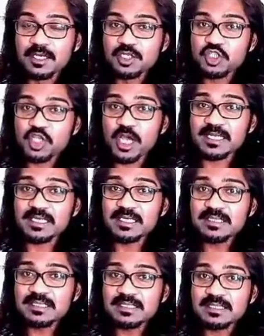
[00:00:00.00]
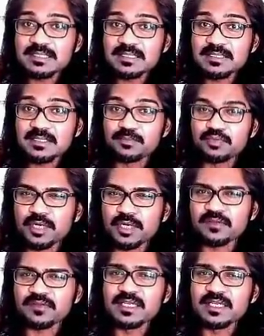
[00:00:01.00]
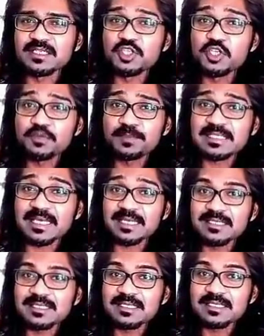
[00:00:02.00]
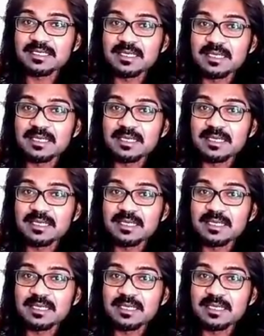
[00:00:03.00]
Chinese comprised of 32%,